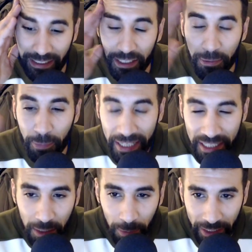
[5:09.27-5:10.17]

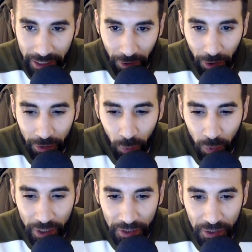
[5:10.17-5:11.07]
debatably, right,
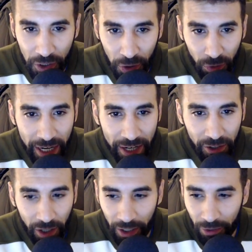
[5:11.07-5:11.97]
with
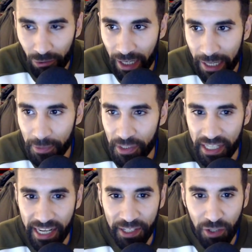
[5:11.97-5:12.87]
Torreira,
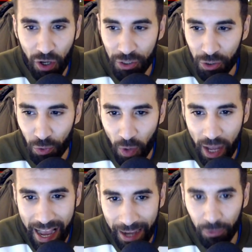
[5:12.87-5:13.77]
Ramsey, and Ozil
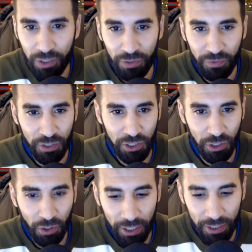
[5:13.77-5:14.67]
out of the
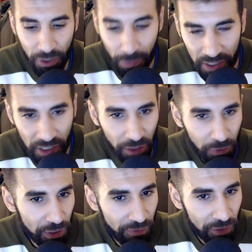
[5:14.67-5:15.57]
side, you're missing
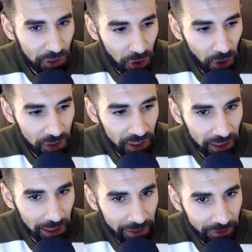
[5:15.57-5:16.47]
three of your starting
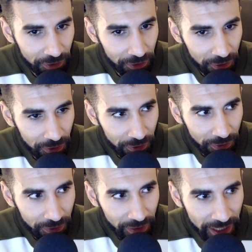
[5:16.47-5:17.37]
11.
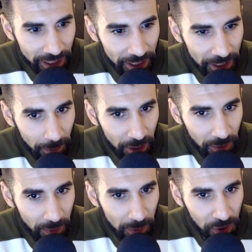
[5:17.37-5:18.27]
And then I'm
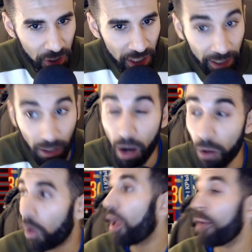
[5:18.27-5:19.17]
hearing people saying,
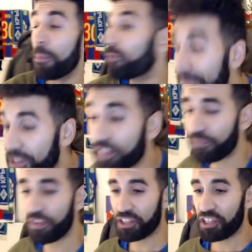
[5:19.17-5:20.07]
oh, but Ramsey doesn't fit the